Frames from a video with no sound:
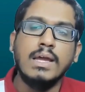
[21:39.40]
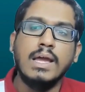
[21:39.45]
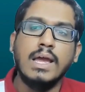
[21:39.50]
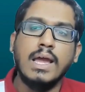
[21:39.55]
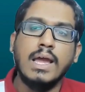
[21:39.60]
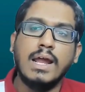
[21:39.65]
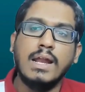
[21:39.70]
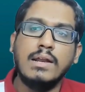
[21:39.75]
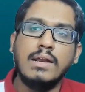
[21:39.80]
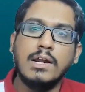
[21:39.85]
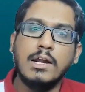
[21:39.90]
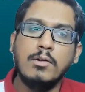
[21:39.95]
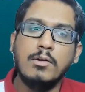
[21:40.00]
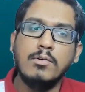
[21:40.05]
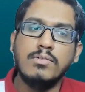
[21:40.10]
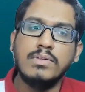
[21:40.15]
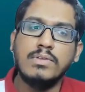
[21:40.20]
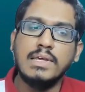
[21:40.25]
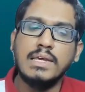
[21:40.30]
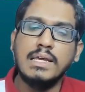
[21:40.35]
and try to
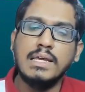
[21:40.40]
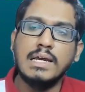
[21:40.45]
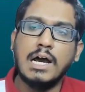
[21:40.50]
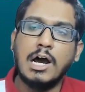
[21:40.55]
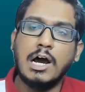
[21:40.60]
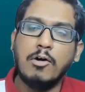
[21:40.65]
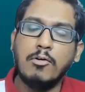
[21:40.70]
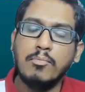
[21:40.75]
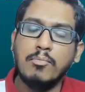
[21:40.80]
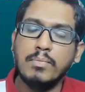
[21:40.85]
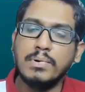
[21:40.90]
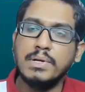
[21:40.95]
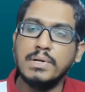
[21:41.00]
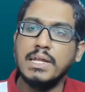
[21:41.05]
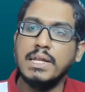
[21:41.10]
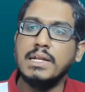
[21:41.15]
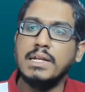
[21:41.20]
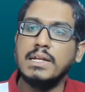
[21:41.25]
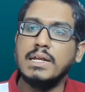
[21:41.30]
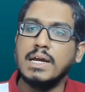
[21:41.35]
see how
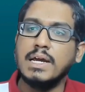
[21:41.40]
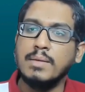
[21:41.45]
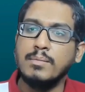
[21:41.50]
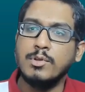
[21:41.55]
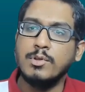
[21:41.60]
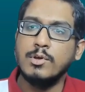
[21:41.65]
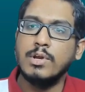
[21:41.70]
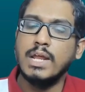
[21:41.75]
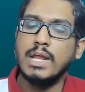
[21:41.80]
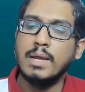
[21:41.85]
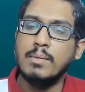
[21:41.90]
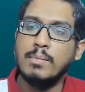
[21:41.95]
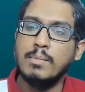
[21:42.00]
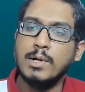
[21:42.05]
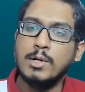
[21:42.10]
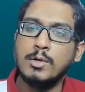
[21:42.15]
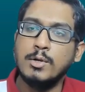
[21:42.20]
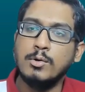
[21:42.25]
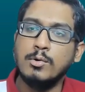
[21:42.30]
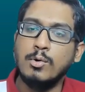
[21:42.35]
many times you're
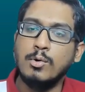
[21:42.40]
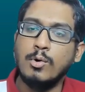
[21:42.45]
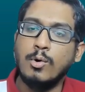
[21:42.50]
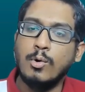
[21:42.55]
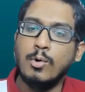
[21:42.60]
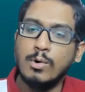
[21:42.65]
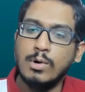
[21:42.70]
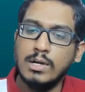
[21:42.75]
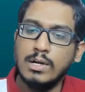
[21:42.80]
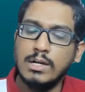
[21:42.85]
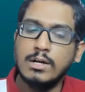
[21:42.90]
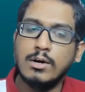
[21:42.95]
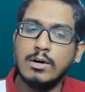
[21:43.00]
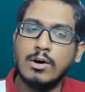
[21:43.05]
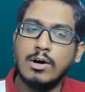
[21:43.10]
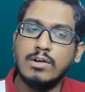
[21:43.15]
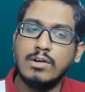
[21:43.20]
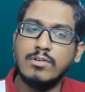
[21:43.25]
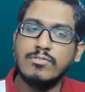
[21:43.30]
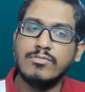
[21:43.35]
able to hold
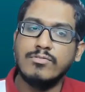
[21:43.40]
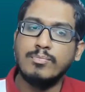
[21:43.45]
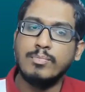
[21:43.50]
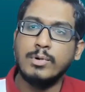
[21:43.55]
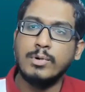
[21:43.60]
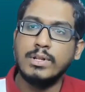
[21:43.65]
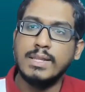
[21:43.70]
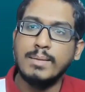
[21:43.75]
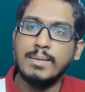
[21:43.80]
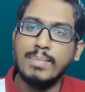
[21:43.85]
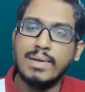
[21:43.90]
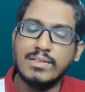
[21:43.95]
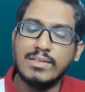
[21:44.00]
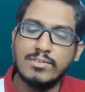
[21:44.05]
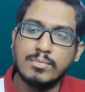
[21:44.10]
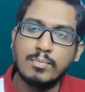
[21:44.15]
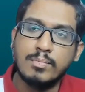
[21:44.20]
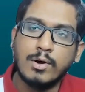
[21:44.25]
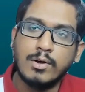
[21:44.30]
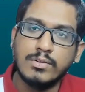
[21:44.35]
or put the
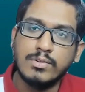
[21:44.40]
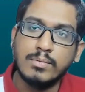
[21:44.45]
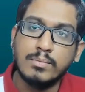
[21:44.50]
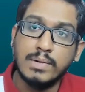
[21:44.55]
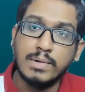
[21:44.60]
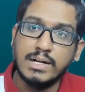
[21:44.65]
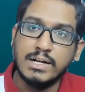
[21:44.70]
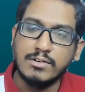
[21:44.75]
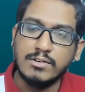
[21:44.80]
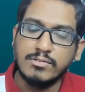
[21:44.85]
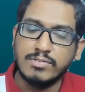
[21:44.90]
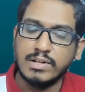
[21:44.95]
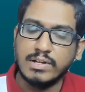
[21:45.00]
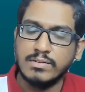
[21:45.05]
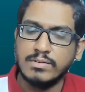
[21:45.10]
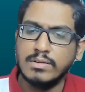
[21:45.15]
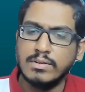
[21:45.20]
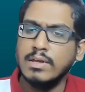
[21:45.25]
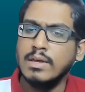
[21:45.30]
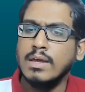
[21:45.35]
best possible
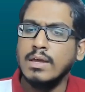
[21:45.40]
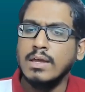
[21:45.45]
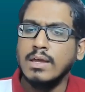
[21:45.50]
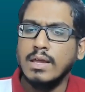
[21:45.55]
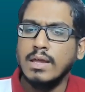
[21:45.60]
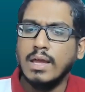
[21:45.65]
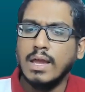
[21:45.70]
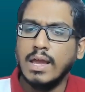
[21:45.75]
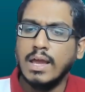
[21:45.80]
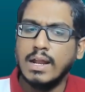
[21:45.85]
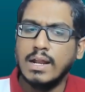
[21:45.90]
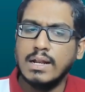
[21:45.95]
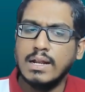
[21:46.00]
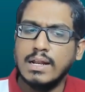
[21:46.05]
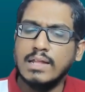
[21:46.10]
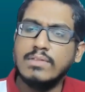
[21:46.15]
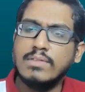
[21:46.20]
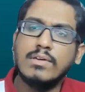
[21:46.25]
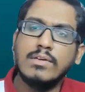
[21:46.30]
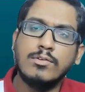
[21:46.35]
defense. And
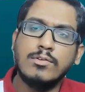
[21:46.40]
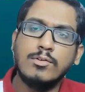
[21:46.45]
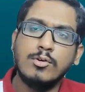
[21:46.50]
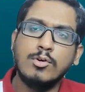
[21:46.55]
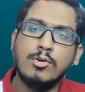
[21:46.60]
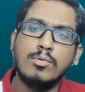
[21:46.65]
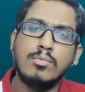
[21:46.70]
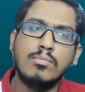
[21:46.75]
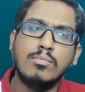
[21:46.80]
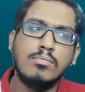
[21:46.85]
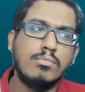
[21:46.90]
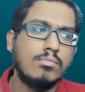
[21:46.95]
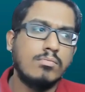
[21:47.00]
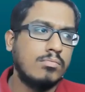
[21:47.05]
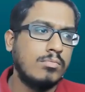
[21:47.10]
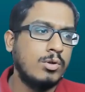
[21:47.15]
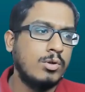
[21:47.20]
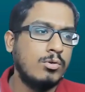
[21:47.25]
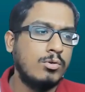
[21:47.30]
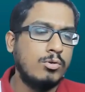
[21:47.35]
let's assume
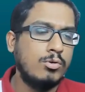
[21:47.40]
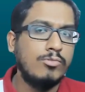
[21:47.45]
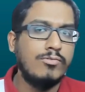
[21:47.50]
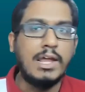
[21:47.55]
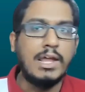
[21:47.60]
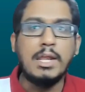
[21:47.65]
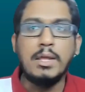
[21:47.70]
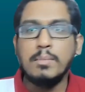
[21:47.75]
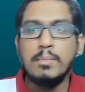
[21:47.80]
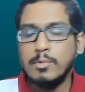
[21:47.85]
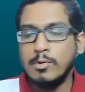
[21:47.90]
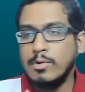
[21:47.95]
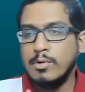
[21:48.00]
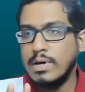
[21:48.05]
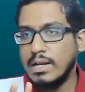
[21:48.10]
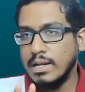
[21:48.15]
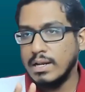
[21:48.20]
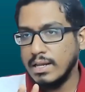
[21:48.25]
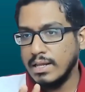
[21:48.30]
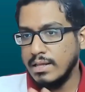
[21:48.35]
you do very
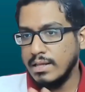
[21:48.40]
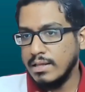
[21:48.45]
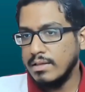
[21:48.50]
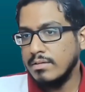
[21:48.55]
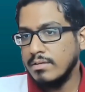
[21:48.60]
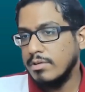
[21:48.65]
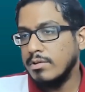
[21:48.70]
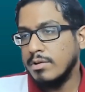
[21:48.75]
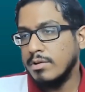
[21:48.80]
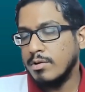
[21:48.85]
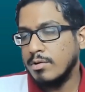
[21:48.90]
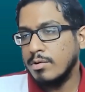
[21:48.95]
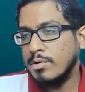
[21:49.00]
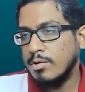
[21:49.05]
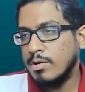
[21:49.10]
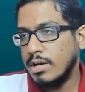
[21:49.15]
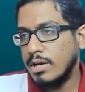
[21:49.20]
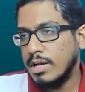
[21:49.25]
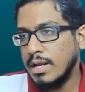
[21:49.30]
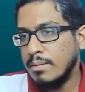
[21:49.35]
poorly, you
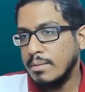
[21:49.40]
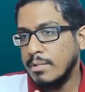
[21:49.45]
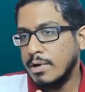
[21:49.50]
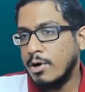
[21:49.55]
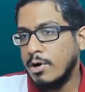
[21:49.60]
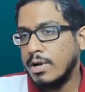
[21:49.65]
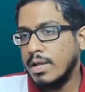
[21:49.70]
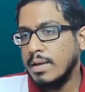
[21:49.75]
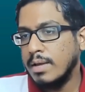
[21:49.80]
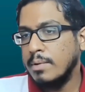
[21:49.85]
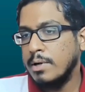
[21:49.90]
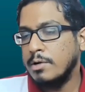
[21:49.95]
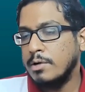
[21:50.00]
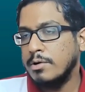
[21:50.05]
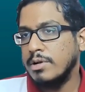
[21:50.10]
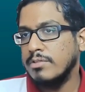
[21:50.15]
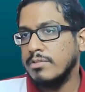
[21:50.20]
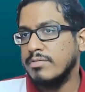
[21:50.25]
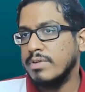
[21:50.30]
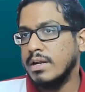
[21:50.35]
are not able to
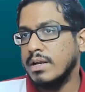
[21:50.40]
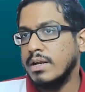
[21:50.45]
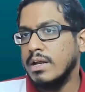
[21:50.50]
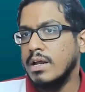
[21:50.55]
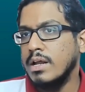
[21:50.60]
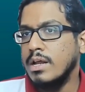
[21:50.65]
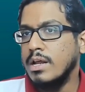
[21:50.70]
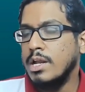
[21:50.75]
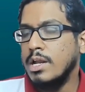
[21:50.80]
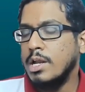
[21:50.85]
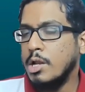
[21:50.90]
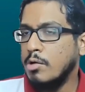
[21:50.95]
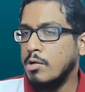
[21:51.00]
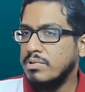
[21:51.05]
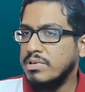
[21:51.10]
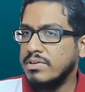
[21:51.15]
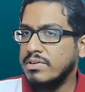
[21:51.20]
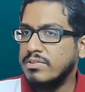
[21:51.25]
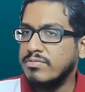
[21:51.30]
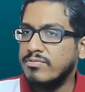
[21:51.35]
defend. Now
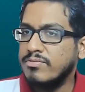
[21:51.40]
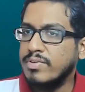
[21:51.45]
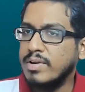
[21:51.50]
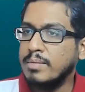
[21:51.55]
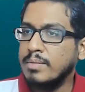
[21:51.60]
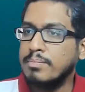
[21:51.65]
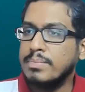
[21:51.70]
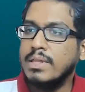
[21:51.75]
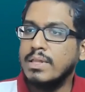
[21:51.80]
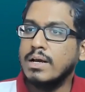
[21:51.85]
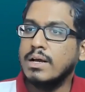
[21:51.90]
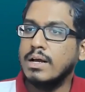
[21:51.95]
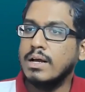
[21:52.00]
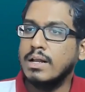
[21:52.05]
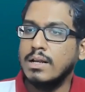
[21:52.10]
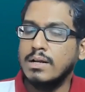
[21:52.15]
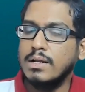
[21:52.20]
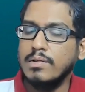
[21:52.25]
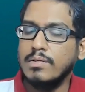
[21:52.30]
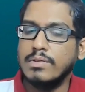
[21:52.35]
just flip the
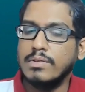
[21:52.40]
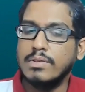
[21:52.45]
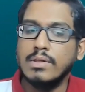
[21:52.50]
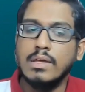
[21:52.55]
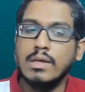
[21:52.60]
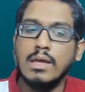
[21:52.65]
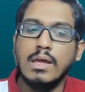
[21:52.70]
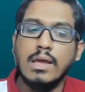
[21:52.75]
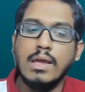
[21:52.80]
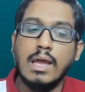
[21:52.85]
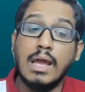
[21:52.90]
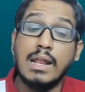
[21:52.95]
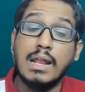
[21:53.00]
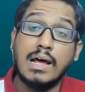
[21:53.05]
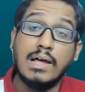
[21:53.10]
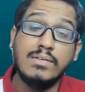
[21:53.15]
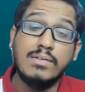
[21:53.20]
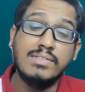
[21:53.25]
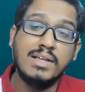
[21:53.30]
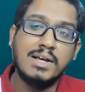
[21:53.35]
colors and
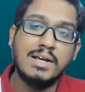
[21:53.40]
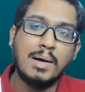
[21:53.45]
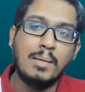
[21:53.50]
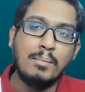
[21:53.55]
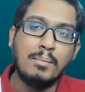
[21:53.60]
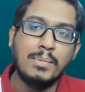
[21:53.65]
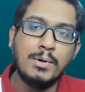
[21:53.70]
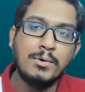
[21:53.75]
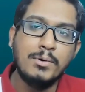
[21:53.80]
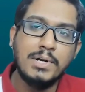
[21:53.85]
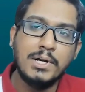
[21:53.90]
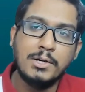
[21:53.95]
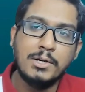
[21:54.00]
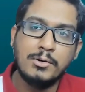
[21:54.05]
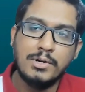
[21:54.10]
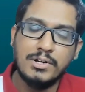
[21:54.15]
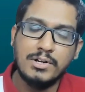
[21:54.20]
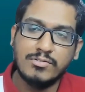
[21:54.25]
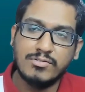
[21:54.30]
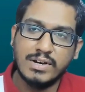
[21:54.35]
ask the computer to
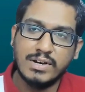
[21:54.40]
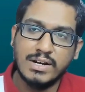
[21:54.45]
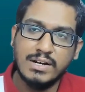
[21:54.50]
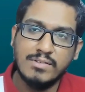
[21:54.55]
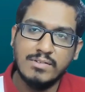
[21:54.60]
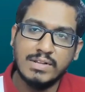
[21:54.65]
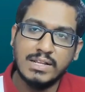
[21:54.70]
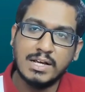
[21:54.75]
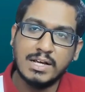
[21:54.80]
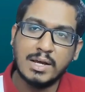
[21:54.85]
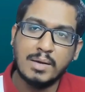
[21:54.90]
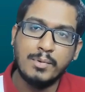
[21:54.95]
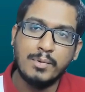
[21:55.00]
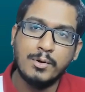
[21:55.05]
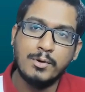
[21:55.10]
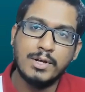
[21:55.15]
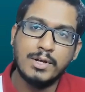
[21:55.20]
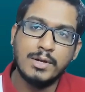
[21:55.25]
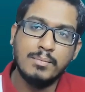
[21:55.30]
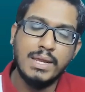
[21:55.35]
defend, with the
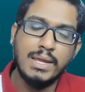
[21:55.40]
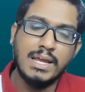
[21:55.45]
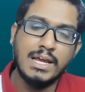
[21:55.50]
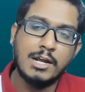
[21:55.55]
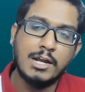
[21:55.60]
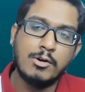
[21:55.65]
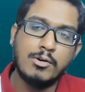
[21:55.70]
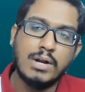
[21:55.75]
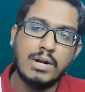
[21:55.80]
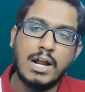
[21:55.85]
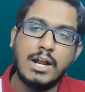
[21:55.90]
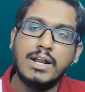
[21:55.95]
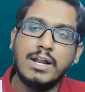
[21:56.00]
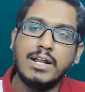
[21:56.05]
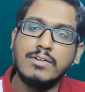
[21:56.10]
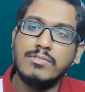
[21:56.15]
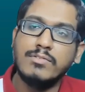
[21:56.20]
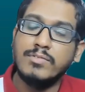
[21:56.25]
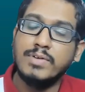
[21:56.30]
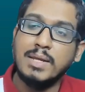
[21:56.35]
computer being around
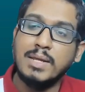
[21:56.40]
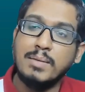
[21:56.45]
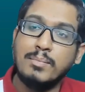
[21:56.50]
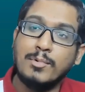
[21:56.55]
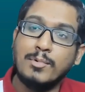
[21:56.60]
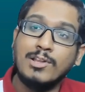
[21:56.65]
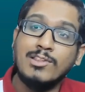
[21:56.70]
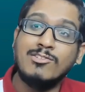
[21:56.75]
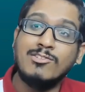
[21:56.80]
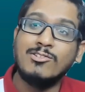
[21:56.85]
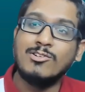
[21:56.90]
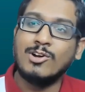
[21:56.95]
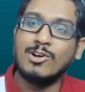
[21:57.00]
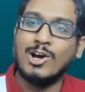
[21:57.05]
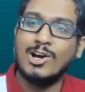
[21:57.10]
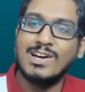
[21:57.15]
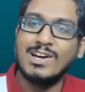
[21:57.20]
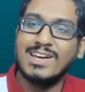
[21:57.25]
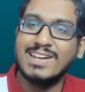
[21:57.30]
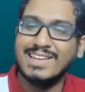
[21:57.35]
150 points
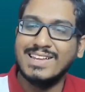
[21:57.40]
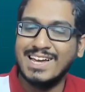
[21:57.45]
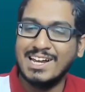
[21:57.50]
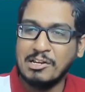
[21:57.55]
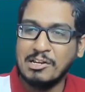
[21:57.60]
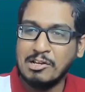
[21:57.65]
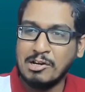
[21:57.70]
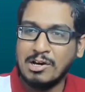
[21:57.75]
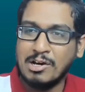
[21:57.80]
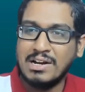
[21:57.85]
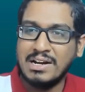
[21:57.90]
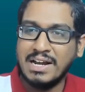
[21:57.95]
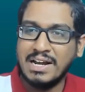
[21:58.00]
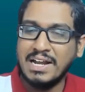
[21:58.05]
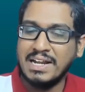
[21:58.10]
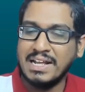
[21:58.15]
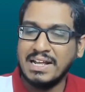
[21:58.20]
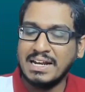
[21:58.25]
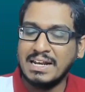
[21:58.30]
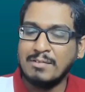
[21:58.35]
stronger than your
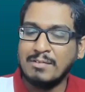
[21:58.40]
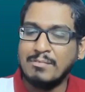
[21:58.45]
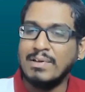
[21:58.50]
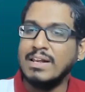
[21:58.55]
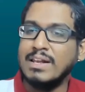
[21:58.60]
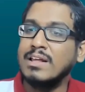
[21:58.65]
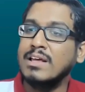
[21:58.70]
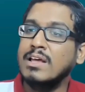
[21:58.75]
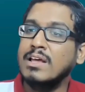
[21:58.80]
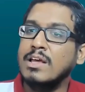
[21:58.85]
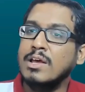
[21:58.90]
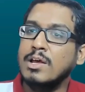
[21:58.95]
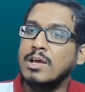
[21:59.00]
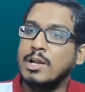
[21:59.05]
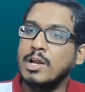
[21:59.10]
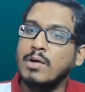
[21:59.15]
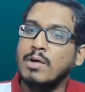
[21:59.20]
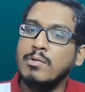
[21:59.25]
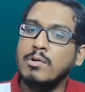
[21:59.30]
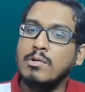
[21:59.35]
rating level.
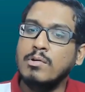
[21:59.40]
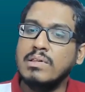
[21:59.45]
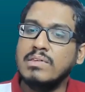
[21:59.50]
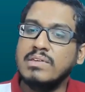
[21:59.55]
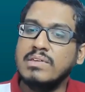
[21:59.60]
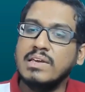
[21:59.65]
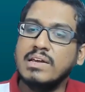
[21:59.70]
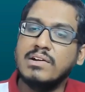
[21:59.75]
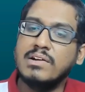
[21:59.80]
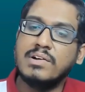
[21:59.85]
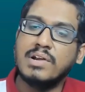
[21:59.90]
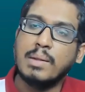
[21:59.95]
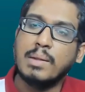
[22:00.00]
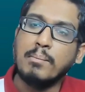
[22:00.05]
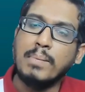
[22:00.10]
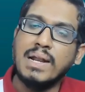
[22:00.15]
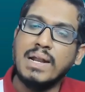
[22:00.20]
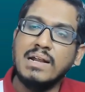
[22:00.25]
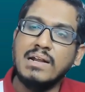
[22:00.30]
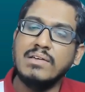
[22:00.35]
Now you will see a
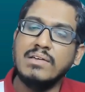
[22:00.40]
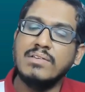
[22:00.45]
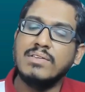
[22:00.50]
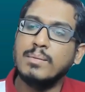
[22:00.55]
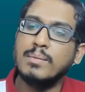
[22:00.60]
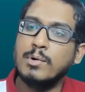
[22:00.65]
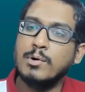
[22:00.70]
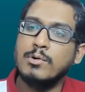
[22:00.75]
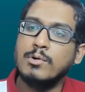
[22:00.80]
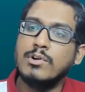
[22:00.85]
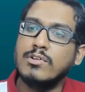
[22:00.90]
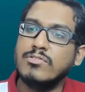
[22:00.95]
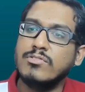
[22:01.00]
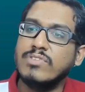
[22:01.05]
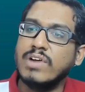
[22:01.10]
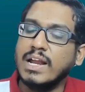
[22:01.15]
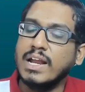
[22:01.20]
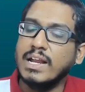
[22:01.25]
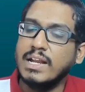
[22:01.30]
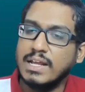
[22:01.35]
tremendous amount of
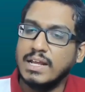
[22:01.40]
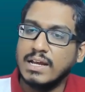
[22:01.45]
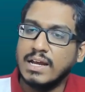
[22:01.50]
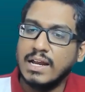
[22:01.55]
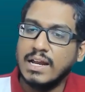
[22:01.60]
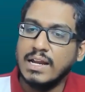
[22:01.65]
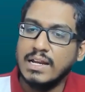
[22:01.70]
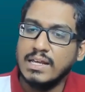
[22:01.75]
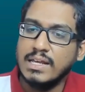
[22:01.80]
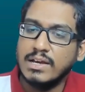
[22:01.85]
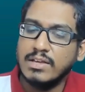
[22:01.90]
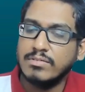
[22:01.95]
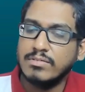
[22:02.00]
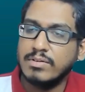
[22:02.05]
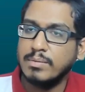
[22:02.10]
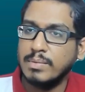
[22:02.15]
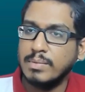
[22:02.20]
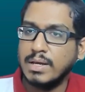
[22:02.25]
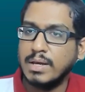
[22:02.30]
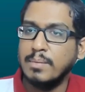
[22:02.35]
fighting ideas
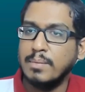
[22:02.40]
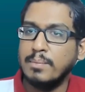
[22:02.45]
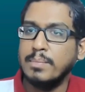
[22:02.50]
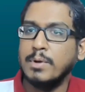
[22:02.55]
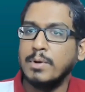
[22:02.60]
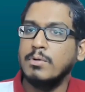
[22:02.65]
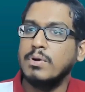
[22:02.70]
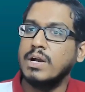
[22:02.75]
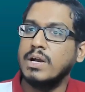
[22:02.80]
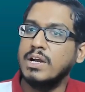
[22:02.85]
from the computer,